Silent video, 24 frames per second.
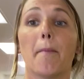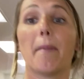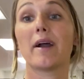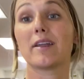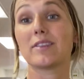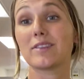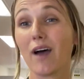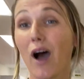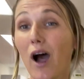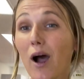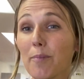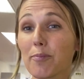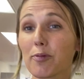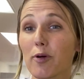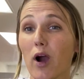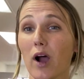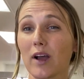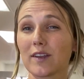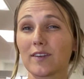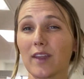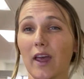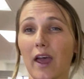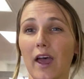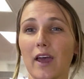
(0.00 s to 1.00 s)
My thought
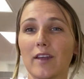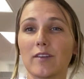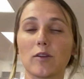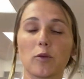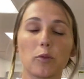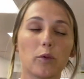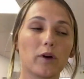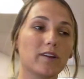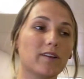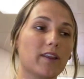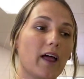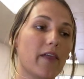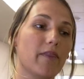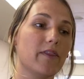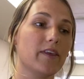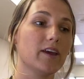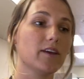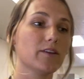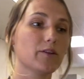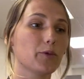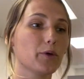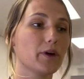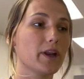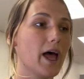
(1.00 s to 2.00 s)
process was that
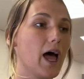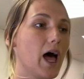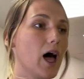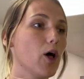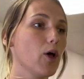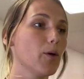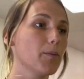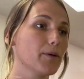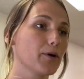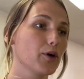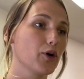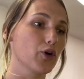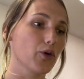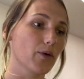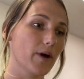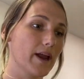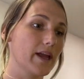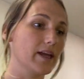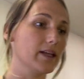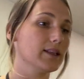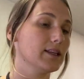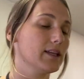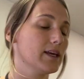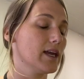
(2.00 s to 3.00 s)
this would help
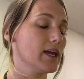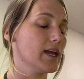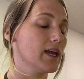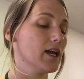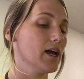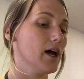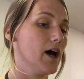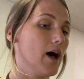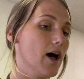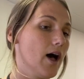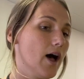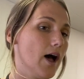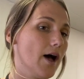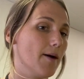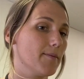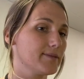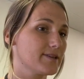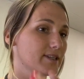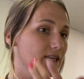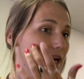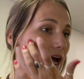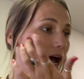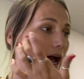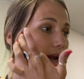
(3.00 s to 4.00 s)
greatly um,
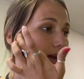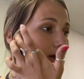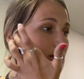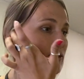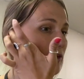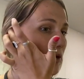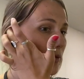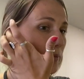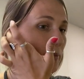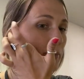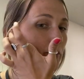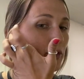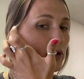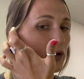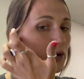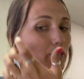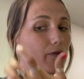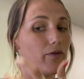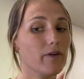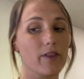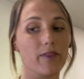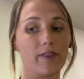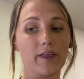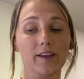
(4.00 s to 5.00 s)
to kind of
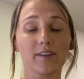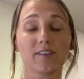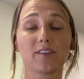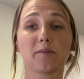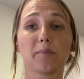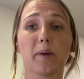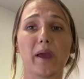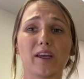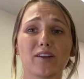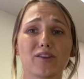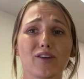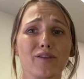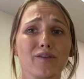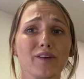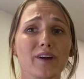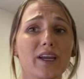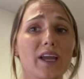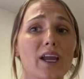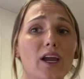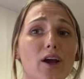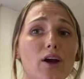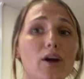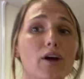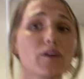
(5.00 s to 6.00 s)
move this space over
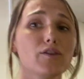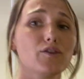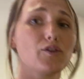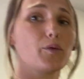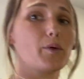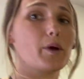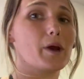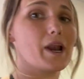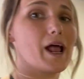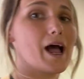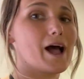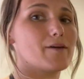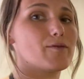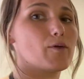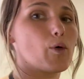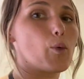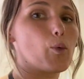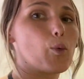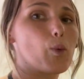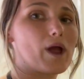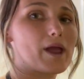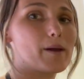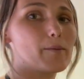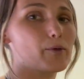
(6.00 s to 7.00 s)
here so we'd have
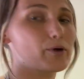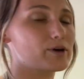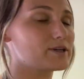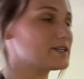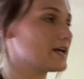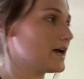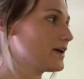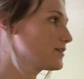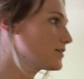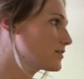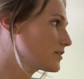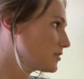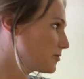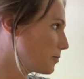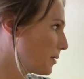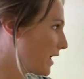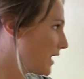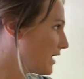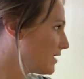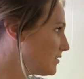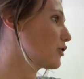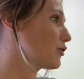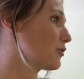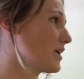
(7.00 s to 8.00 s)
way more desk space.